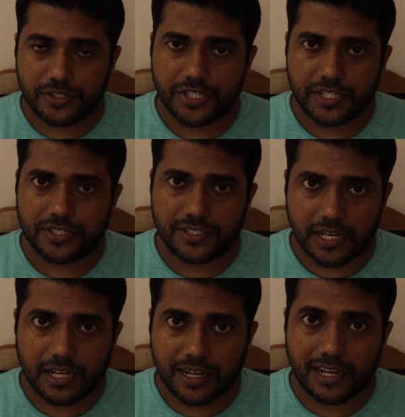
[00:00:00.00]
sheet is
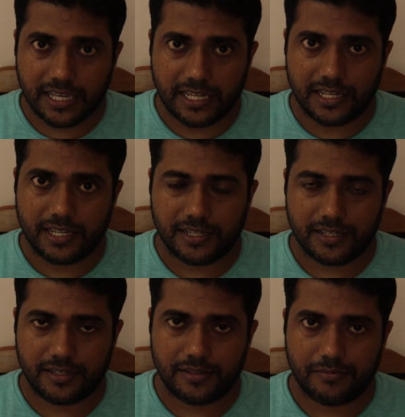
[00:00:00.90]
still clean
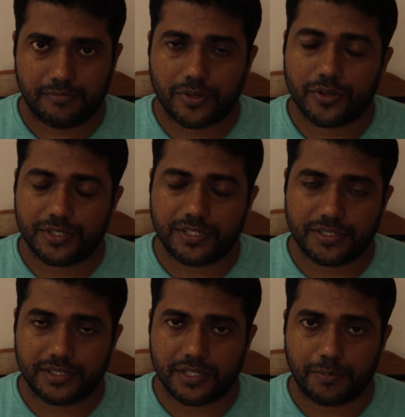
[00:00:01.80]
because it
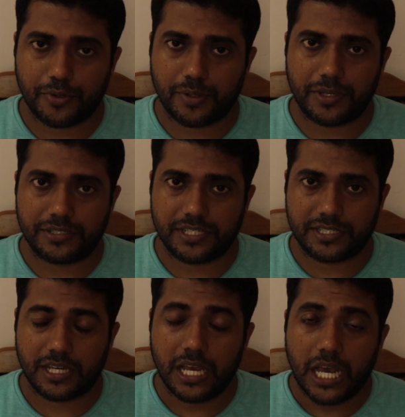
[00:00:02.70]
is a computer-based
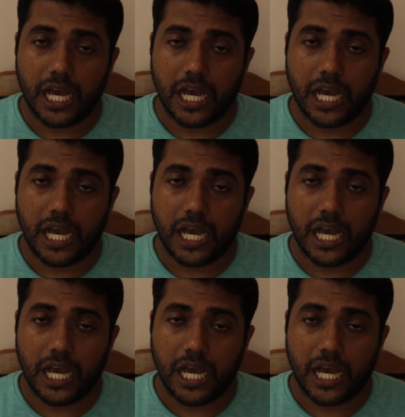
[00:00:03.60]
test.